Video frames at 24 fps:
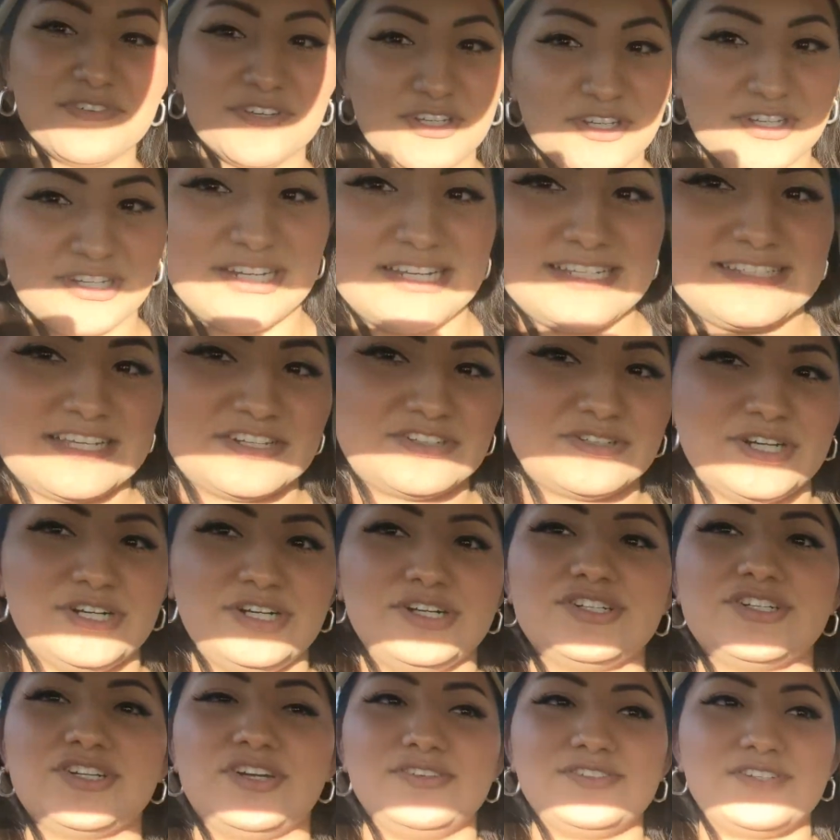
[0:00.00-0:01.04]
of goodies at
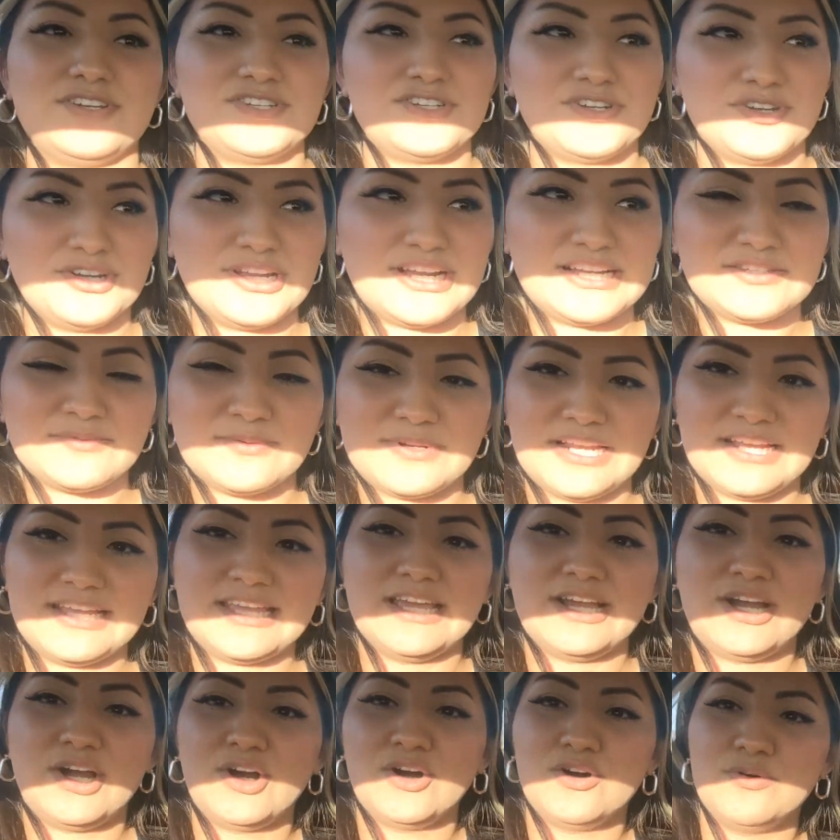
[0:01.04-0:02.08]
Trader Joe's. I'll show you guys when I
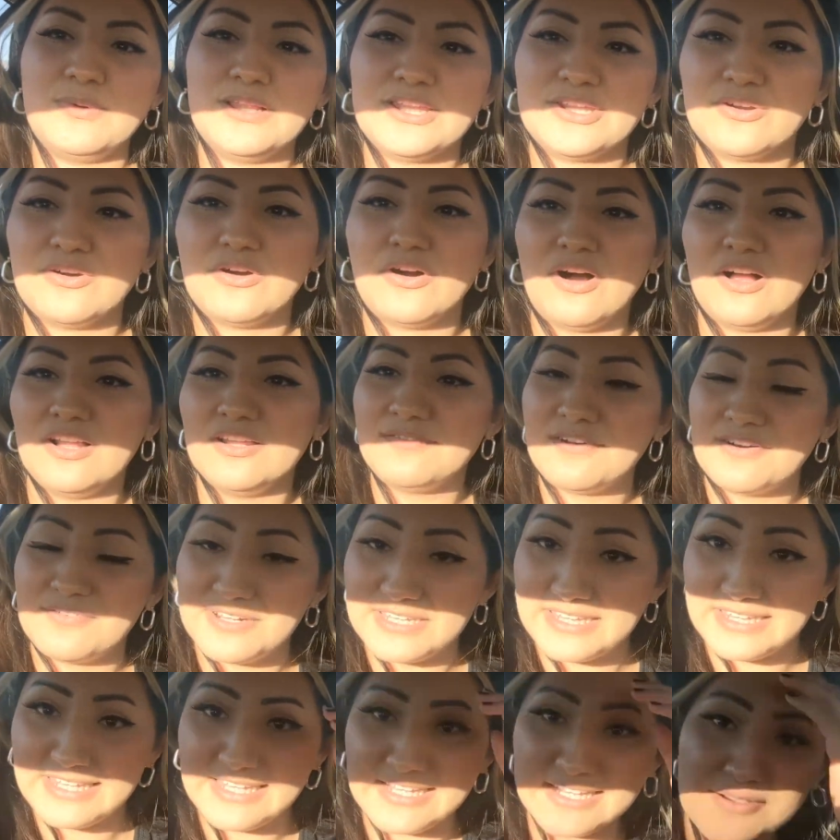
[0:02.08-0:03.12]
get home a little haul of
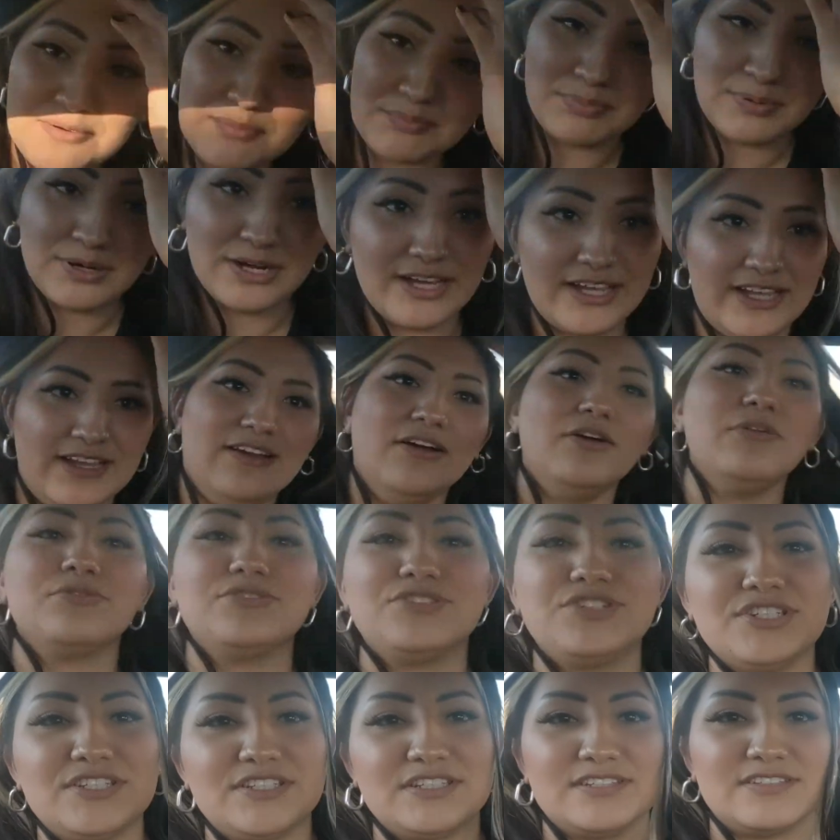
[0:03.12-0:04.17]
everything, but, oh
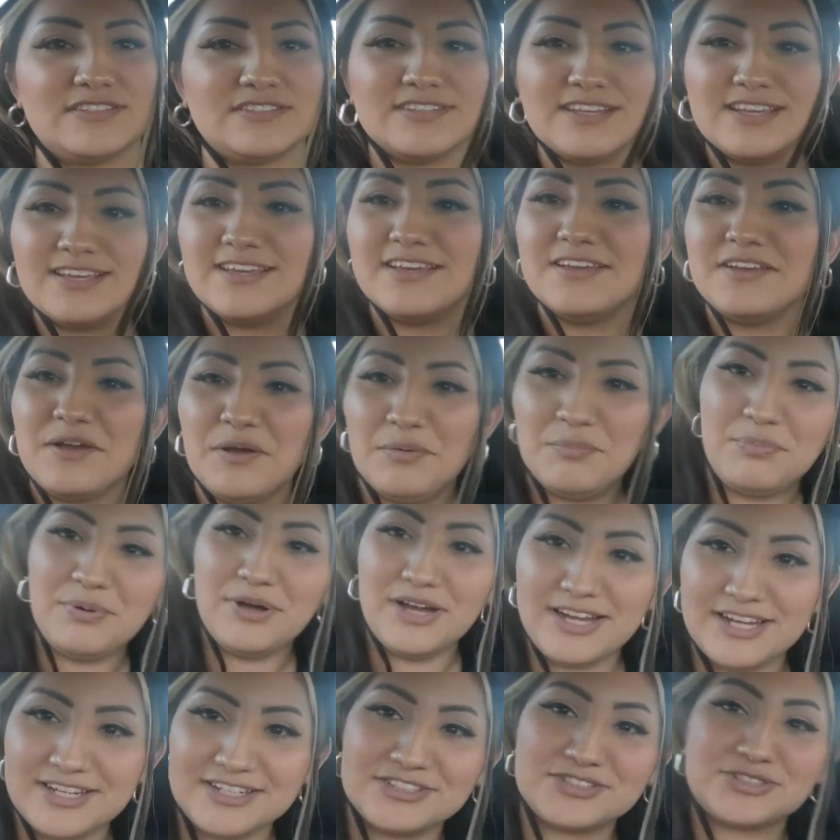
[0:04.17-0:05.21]
Jesus.
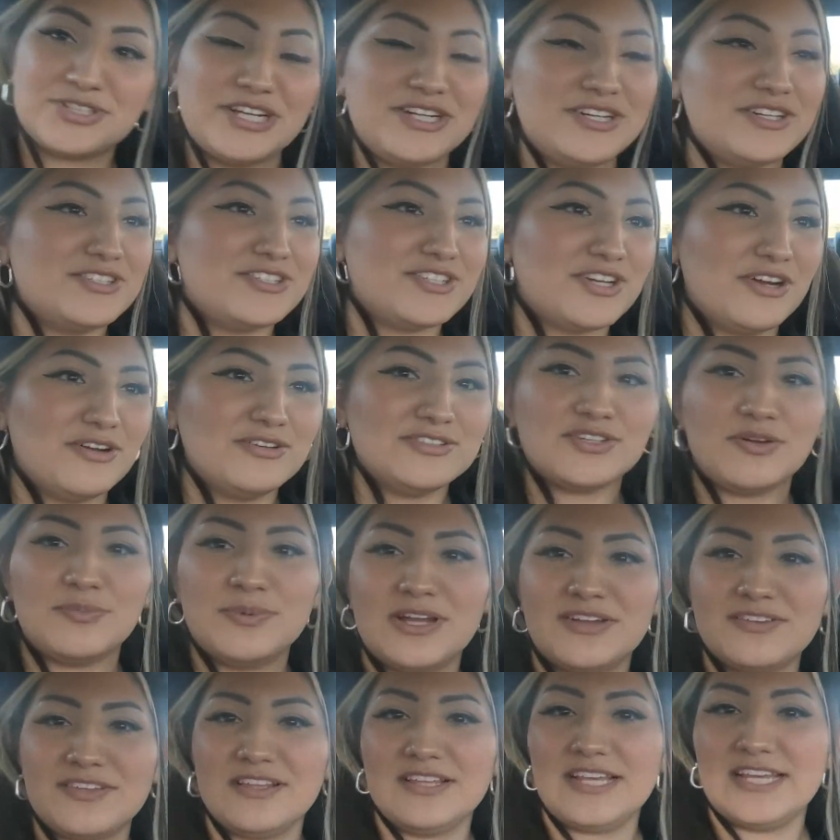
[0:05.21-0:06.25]
But Trader Joe's, oh
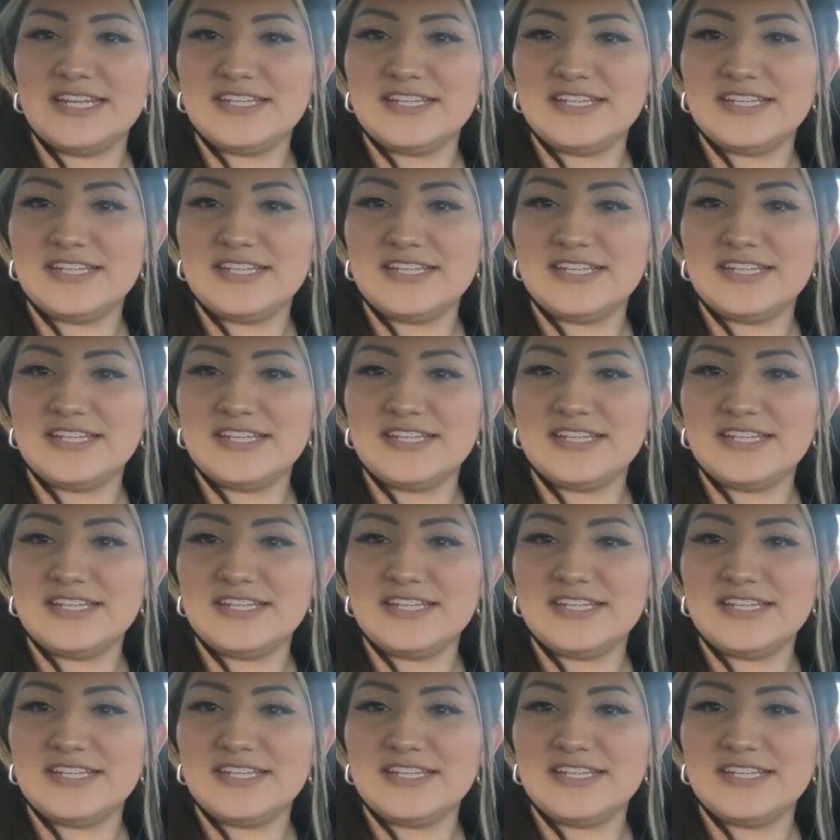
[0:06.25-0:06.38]
my God, the